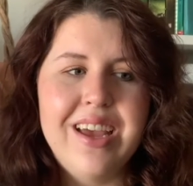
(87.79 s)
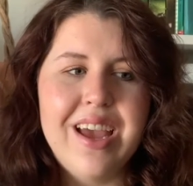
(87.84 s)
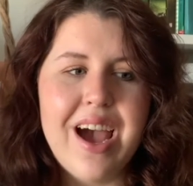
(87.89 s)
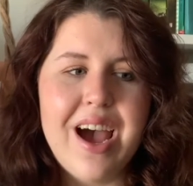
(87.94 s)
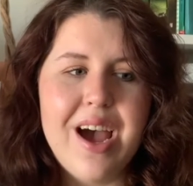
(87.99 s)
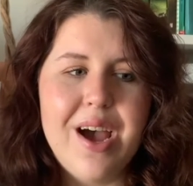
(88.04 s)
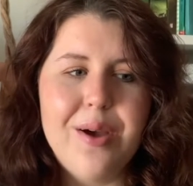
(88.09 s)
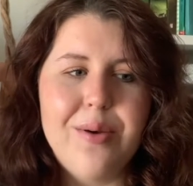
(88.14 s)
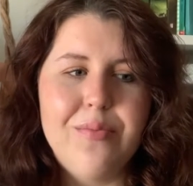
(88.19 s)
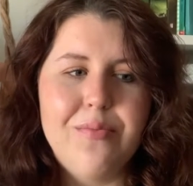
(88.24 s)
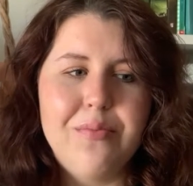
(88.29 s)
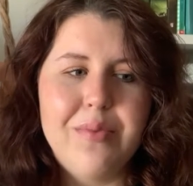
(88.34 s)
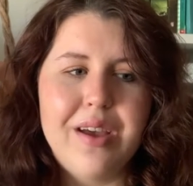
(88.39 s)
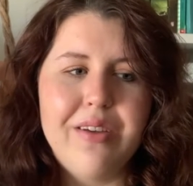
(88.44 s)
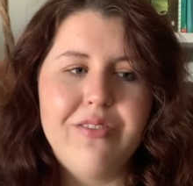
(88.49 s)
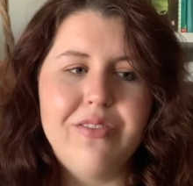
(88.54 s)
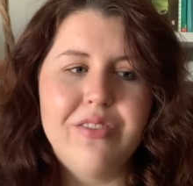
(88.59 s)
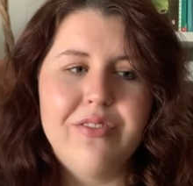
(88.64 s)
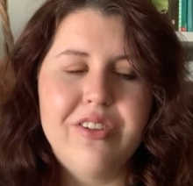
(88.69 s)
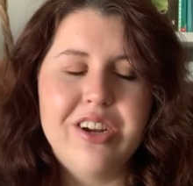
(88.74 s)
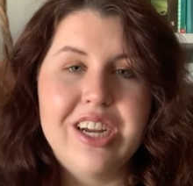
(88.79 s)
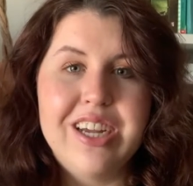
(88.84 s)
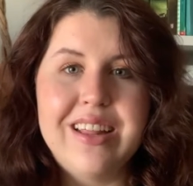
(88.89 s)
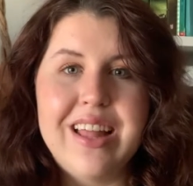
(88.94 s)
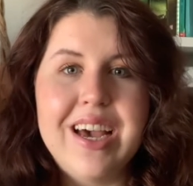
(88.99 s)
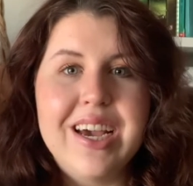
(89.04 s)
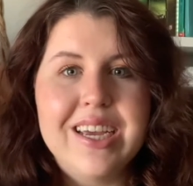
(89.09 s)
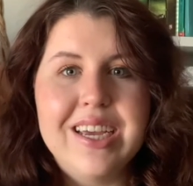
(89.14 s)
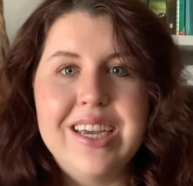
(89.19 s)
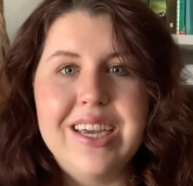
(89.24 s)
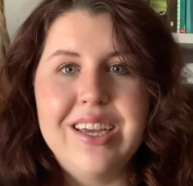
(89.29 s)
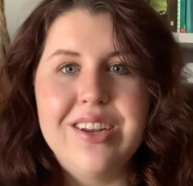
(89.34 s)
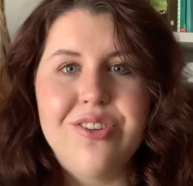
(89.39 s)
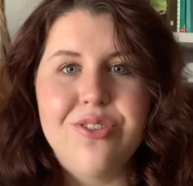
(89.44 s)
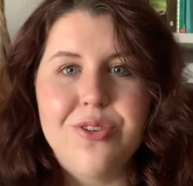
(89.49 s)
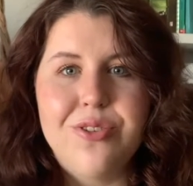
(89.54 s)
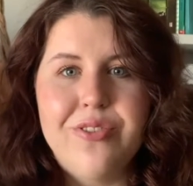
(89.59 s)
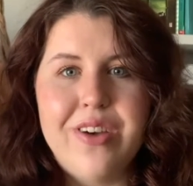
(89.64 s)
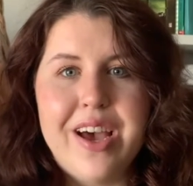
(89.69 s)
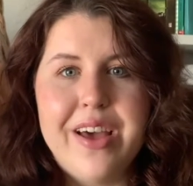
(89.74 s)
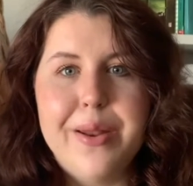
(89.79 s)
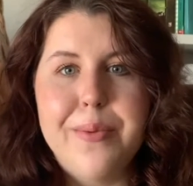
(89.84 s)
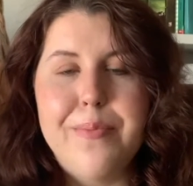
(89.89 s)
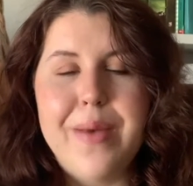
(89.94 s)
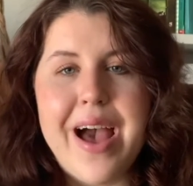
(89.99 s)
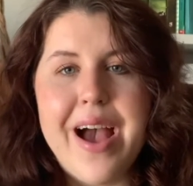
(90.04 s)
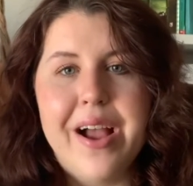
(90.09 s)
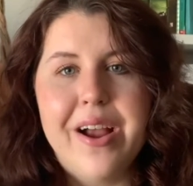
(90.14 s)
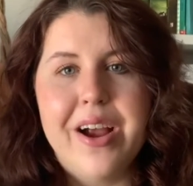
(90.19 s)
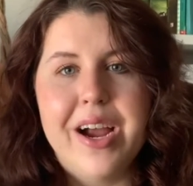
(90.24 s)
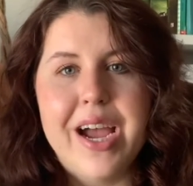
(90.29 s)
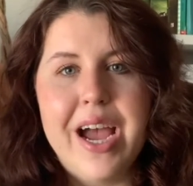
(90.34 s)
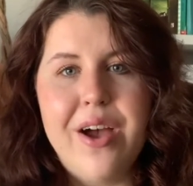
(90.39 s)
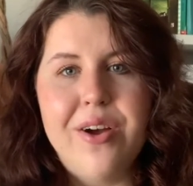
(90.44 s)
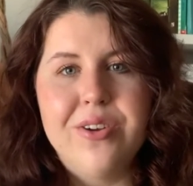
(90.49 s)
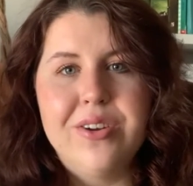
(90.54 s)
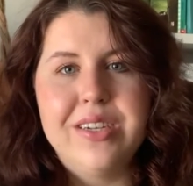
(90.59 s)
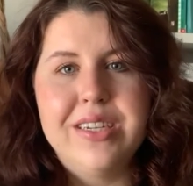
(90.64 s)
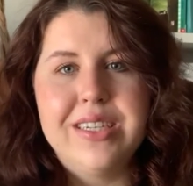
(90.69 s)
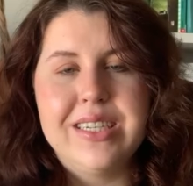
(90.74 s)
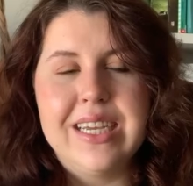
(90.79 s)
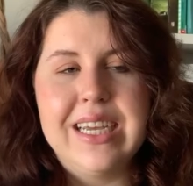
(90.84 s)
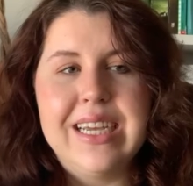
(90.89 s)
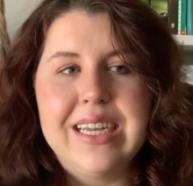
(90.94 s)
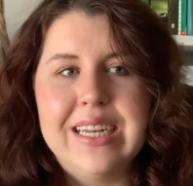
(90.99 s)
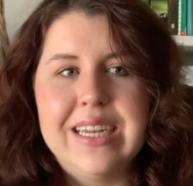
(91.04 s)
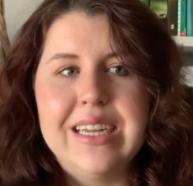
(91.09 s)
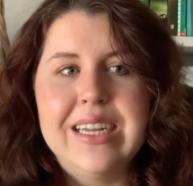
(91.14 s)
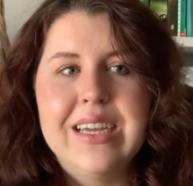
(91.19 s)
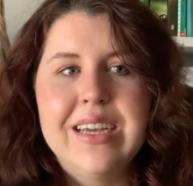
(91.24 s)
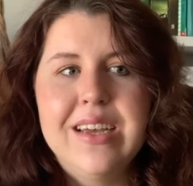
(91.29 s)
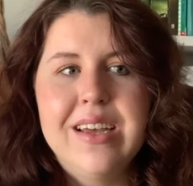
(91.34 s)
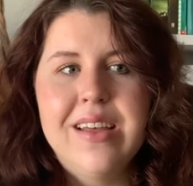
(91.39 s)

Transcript: I feel very lucky to have had a background in